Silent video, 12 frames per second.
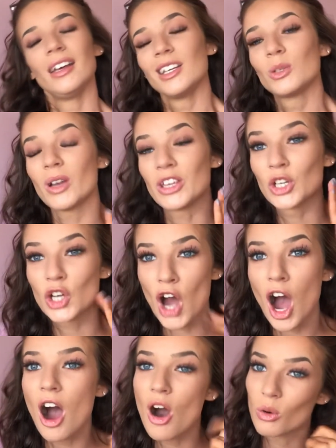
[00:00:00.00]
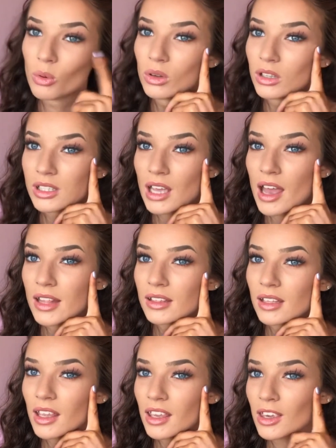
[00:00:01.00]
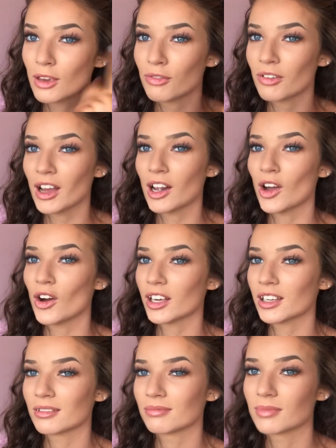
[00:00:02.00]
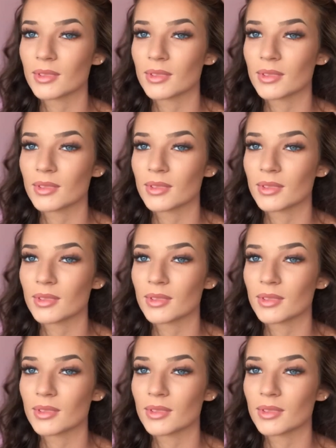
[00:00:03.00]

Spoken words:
is when you're cold and you feel like,